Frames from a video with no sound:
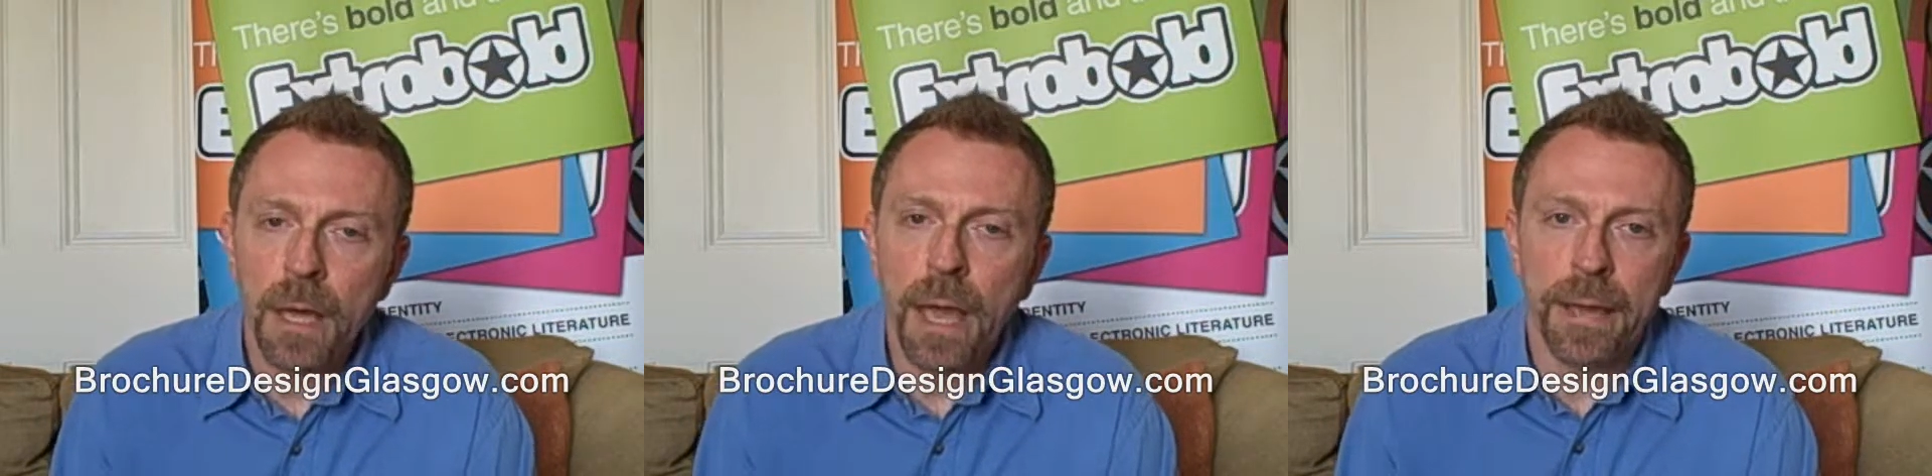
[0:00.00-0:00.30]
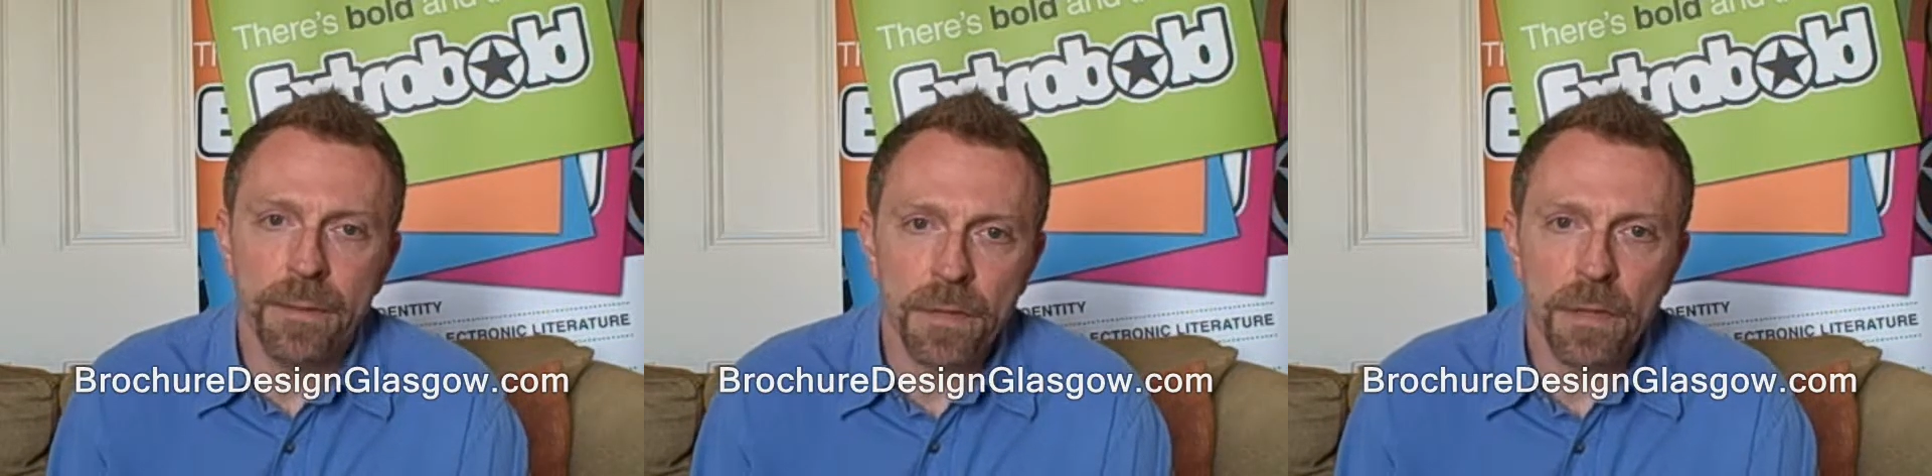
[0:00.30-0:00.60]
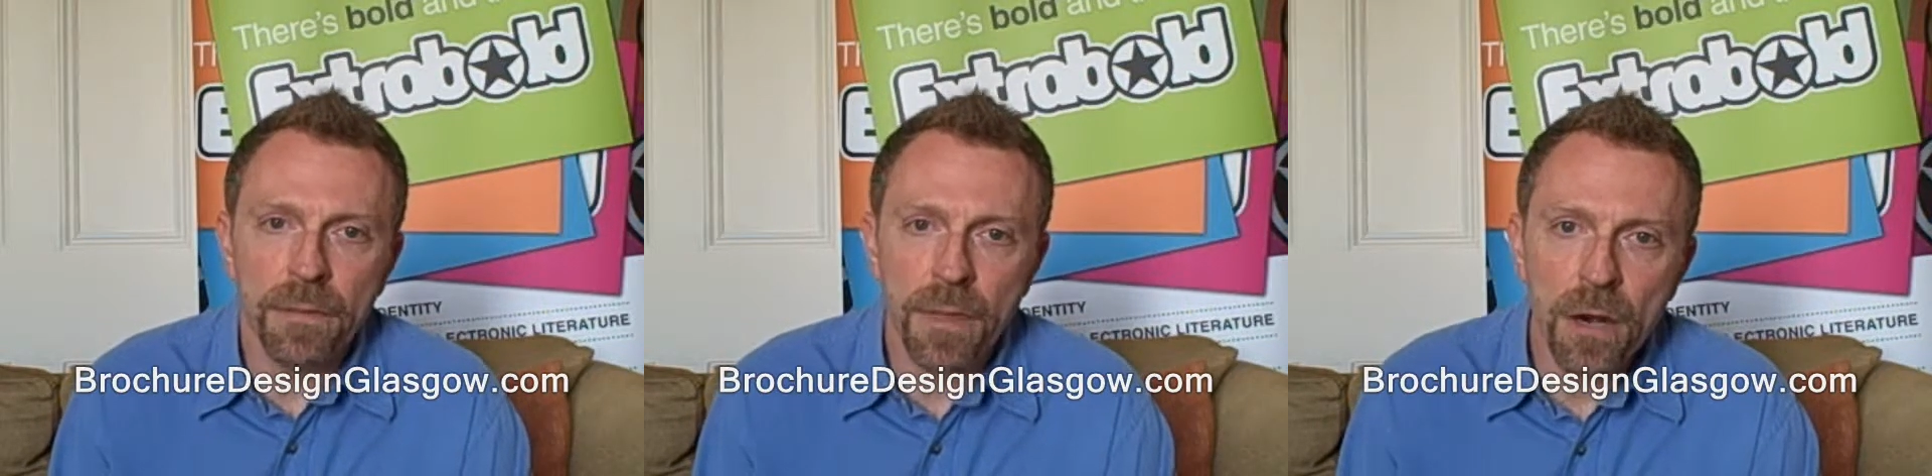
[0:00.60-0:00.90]
and
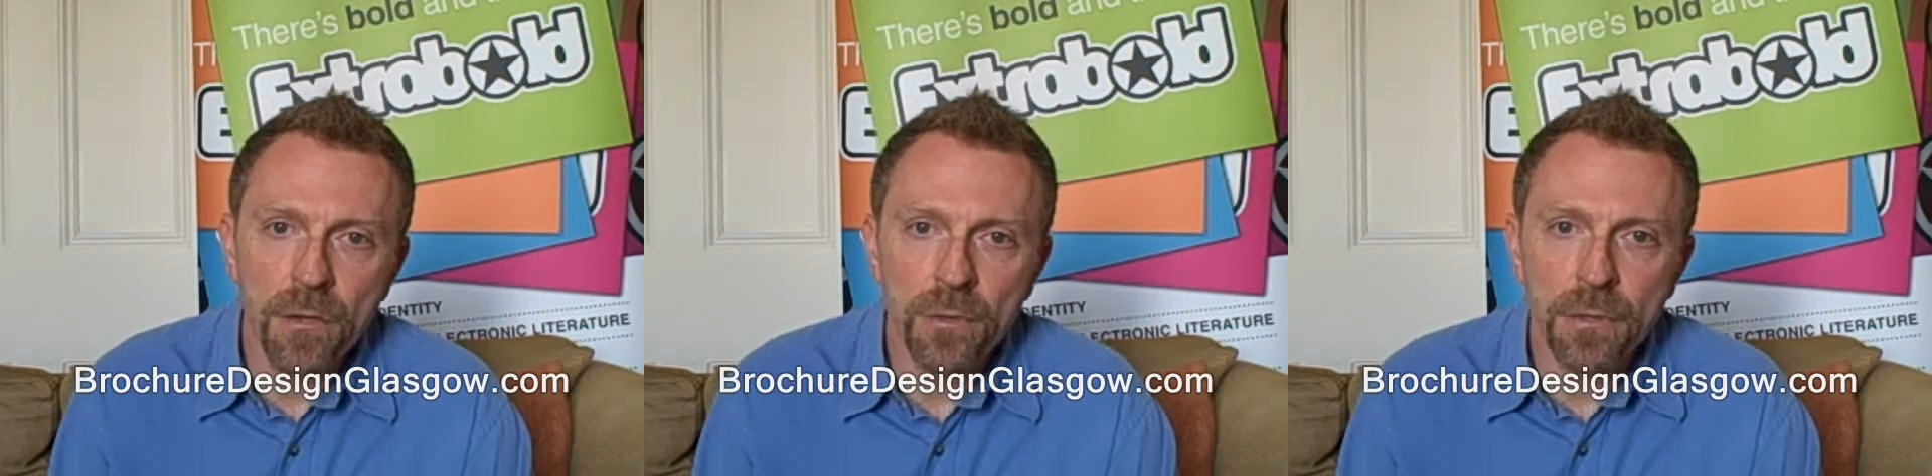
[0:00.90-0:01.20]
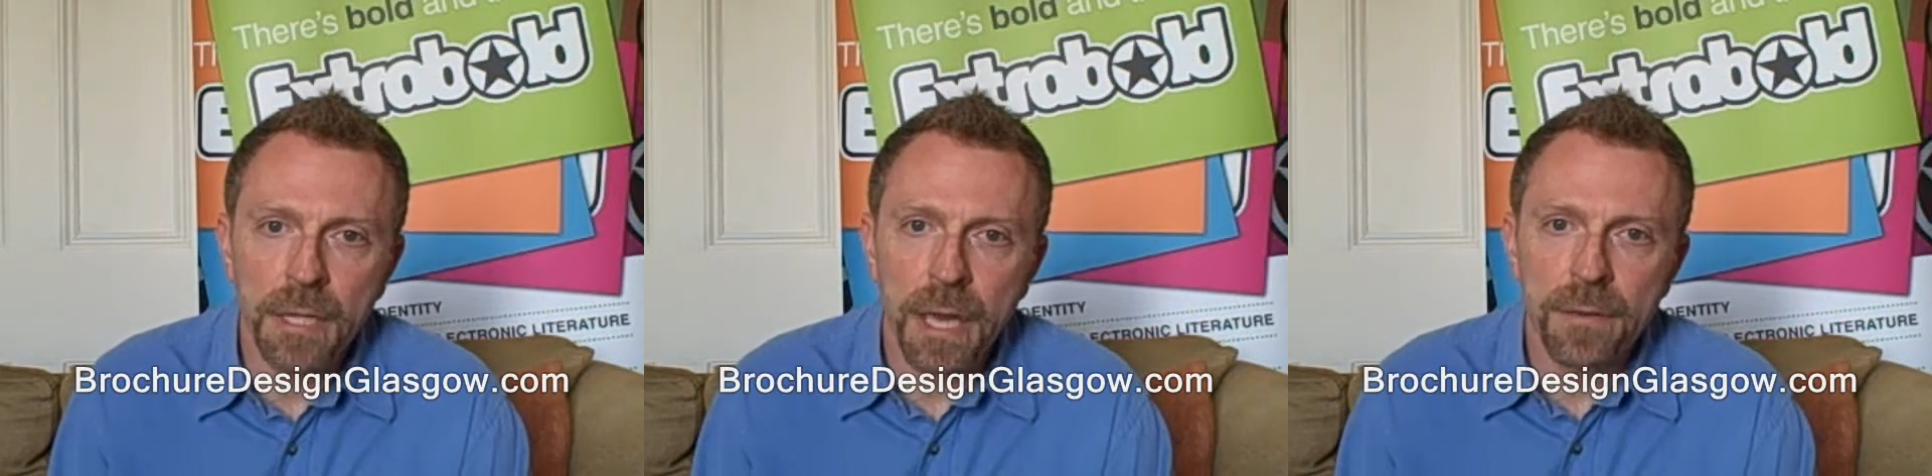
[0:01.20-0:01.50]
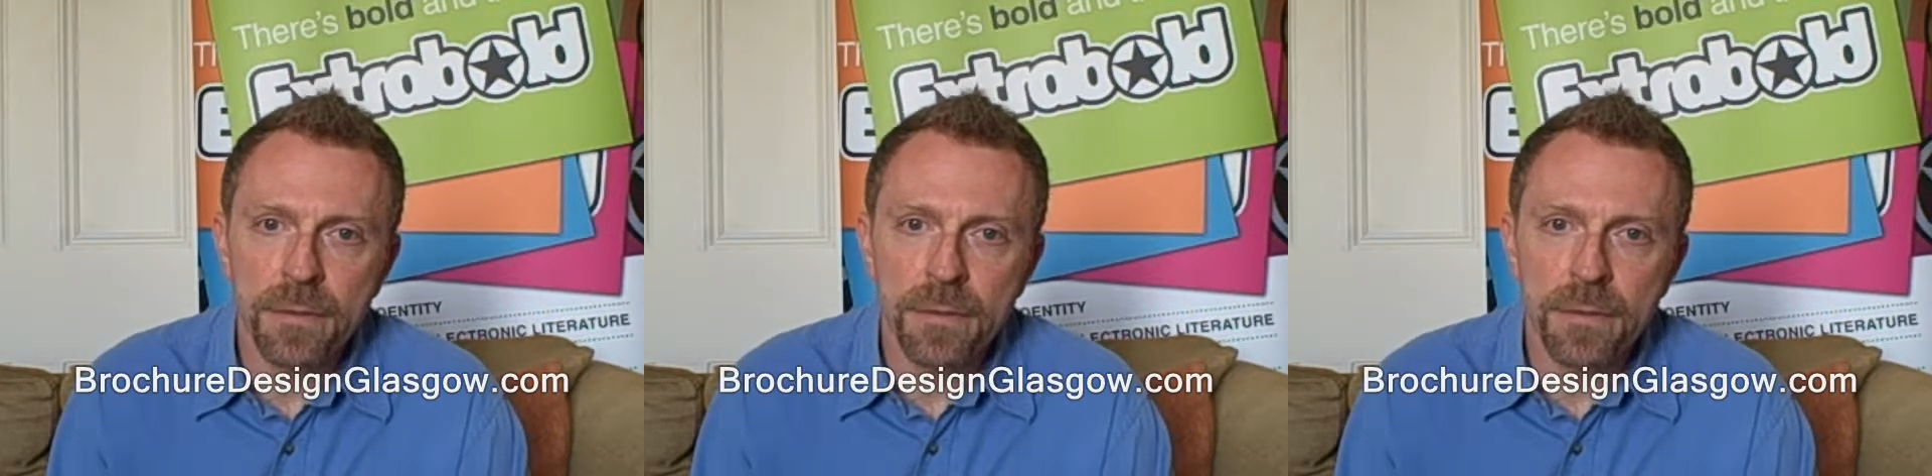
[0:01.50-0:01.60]
there you can